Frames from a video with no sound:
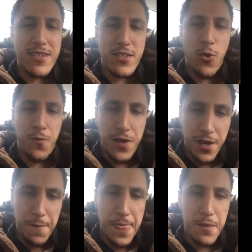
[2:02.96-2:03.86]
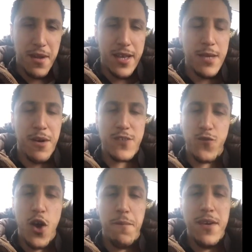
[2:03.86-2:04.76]
give us tawfiq, and Mala keep
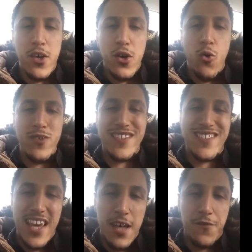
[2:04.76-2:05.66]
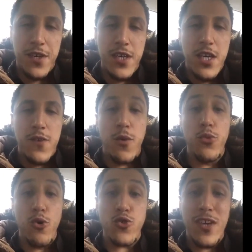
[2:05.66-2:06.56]
us firm, who is a Salafi
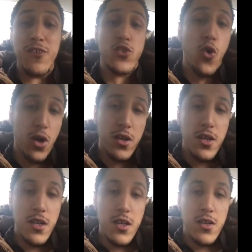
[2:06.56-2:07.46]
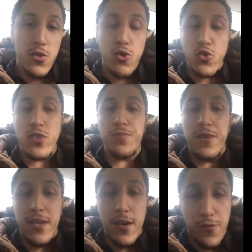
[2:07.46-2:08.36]
from those who give a talk those
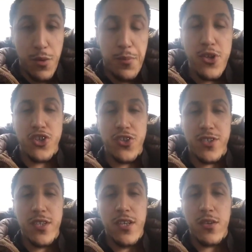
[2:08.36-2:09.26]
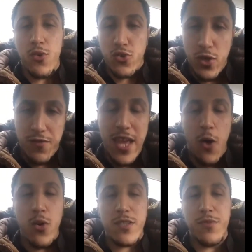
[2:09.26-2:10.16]
who uh, from the preachers, those who give
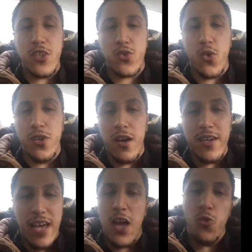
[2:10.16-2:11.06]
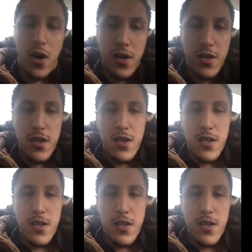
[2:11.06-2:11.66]
da'wah and speakers corner is Anwar.